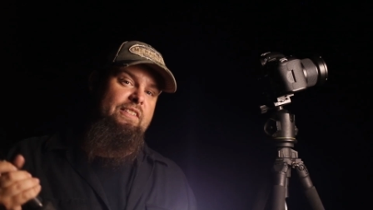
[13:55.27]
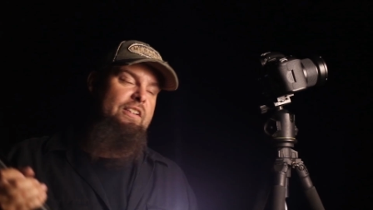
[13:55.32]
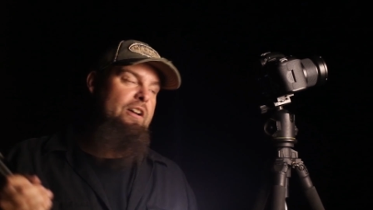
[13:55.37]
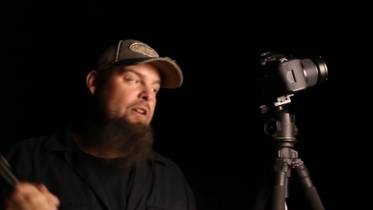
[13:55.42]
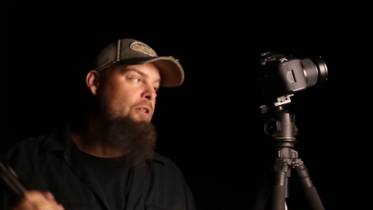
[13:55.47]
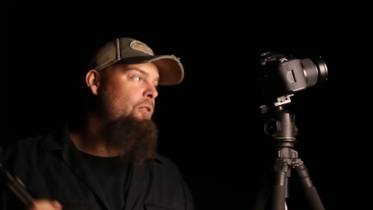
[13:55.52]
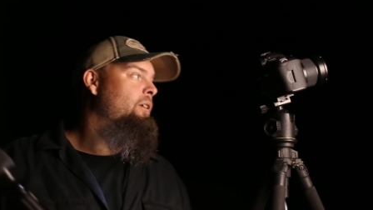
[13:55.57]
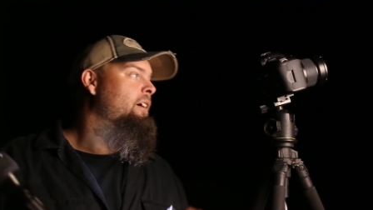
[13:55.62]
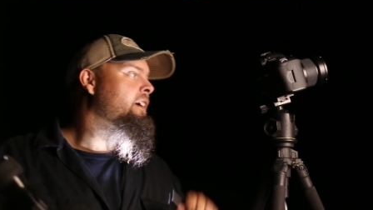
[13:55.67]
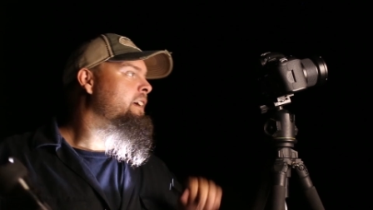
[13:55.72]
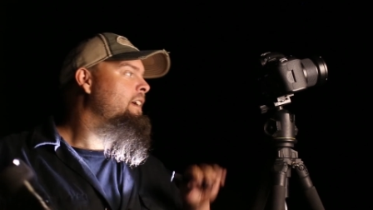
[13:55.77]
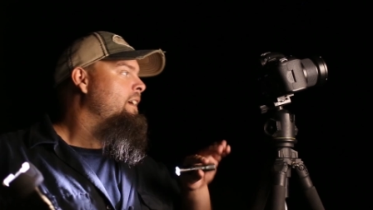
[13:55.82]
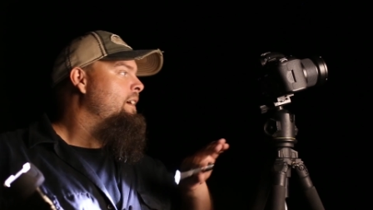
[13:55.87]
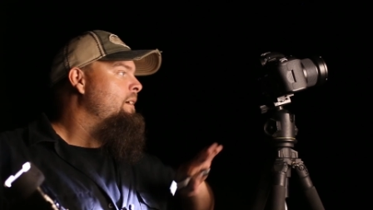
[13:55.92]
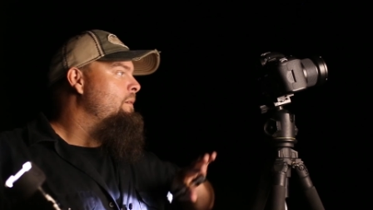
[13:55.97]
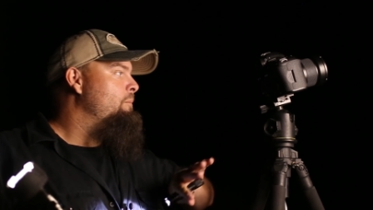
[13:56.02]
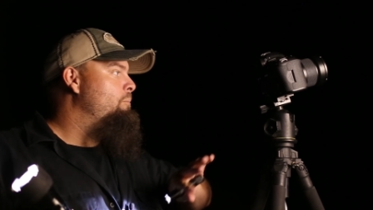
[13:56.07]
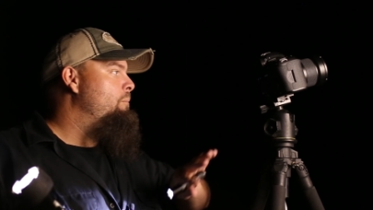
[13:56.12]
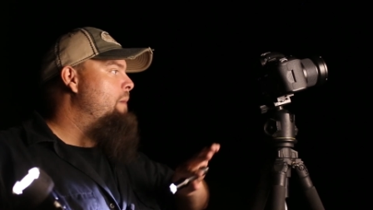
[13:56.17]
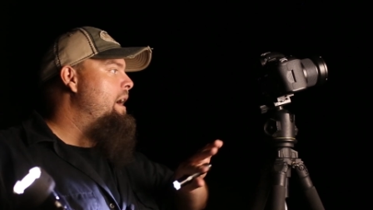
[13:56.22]
So
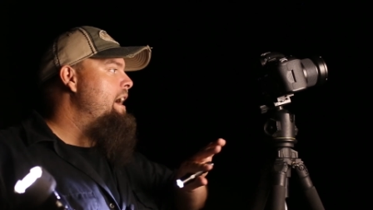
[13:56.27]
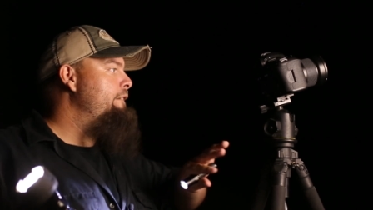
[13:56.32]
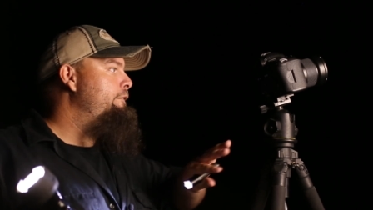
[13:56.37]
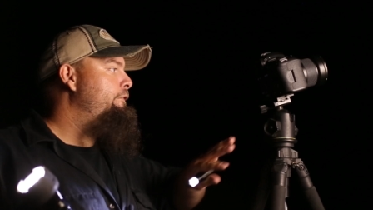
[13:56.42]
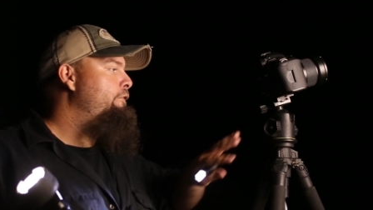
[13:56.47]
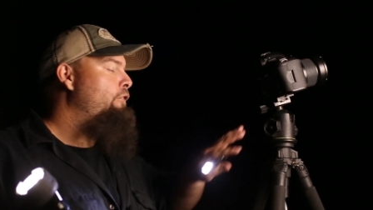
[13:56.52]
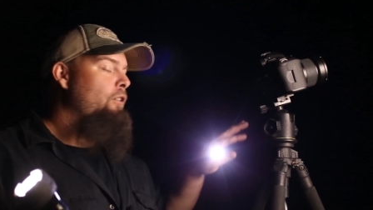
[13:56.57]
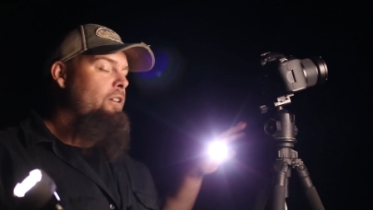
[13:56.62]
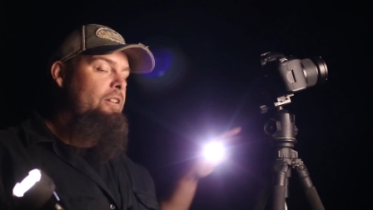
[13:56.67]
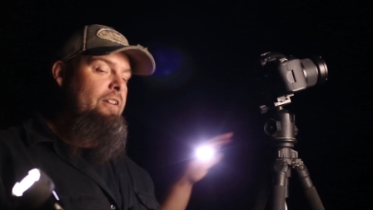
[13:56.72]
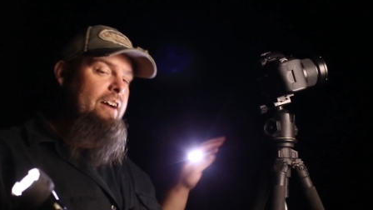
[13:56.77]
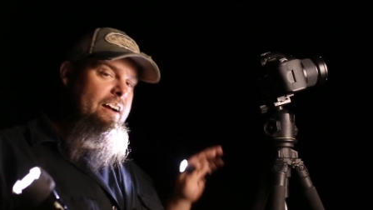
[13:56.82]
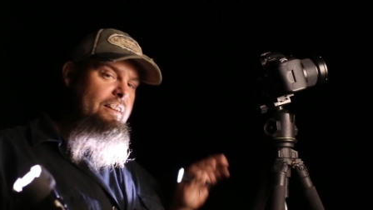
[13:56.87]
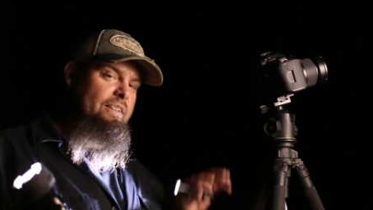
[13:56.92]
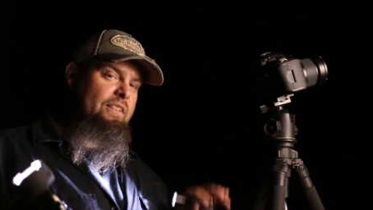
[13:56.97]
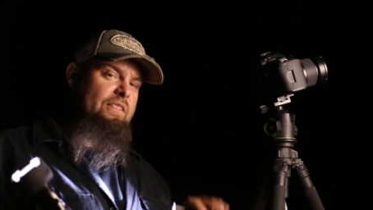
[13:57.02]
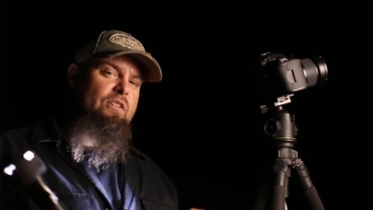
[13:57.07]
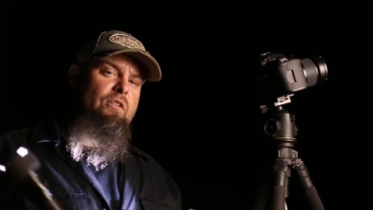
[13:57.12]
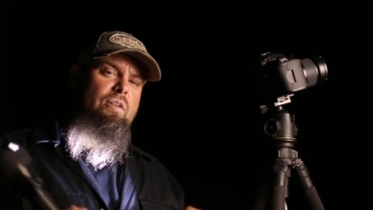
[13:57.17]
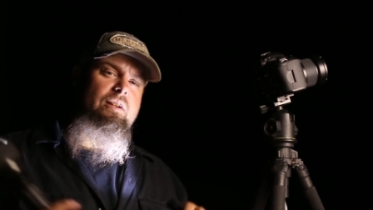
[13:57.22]
my
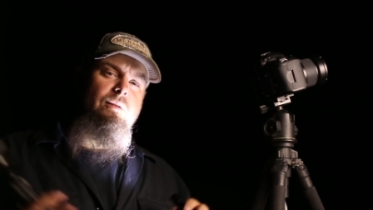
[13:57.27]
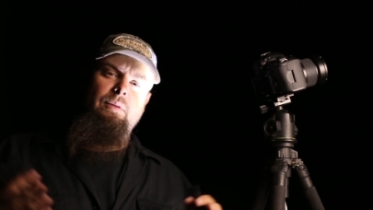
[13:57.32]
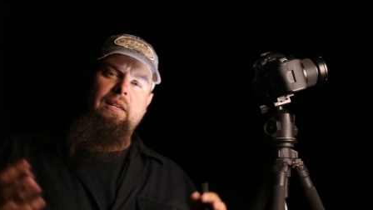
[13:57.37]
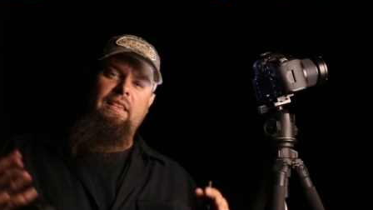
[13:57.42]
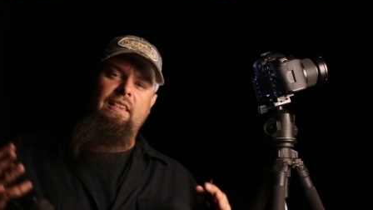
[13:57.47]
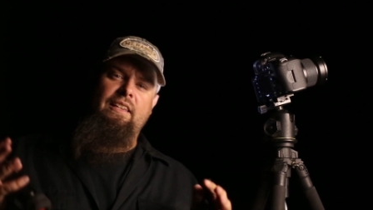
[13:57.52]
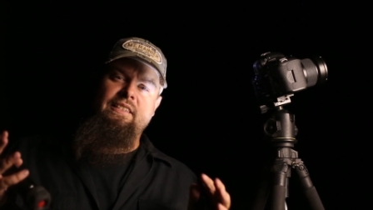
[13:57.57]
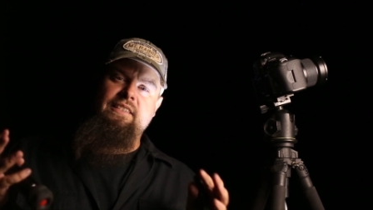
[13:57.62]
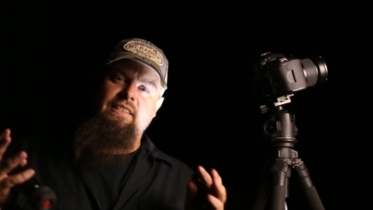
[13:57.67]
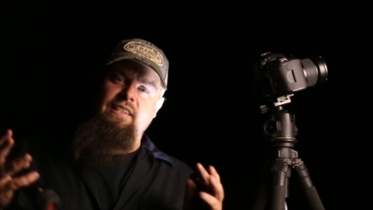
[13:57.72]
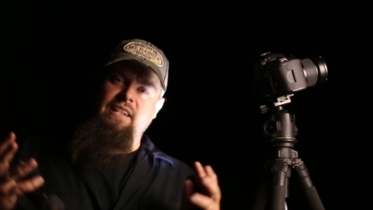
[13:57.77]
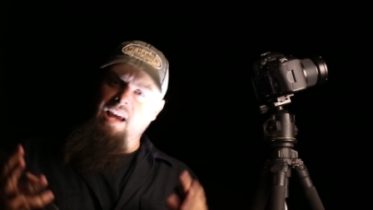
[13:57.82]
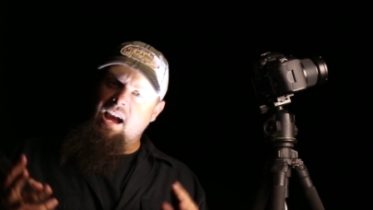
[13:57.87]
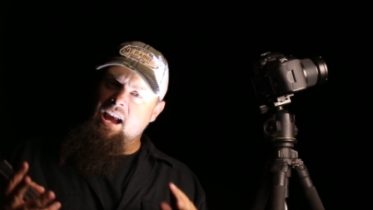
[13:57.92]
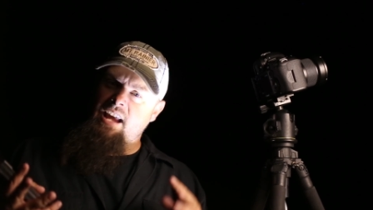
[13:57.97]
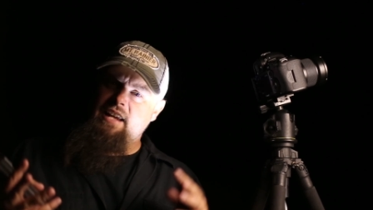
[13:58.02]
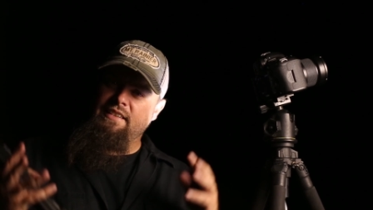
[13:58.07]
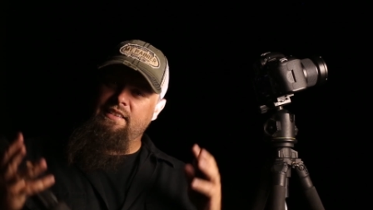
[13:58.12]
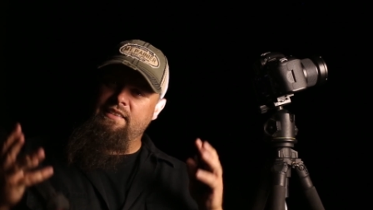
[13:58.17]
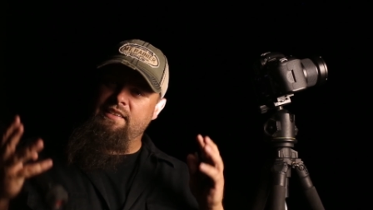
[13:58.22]
foreground is going to be this
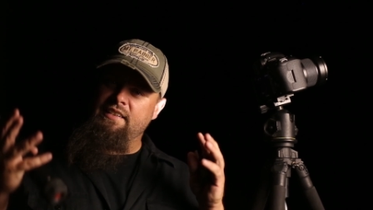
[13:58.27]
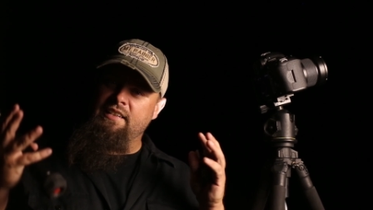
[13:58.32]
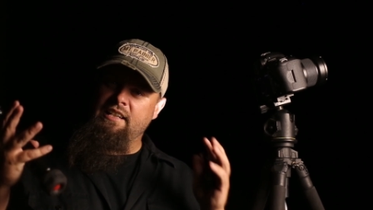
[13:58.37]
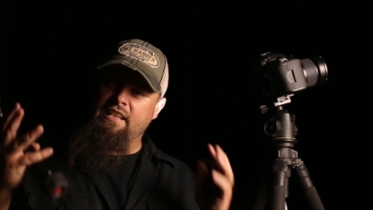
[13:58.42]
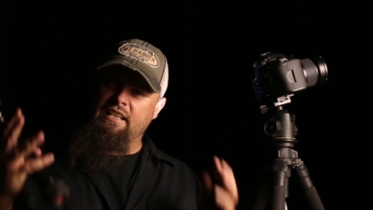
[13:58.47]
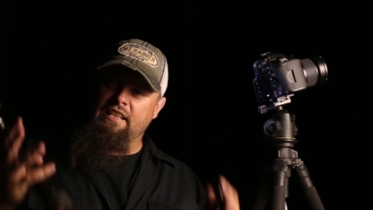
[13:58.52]
nice,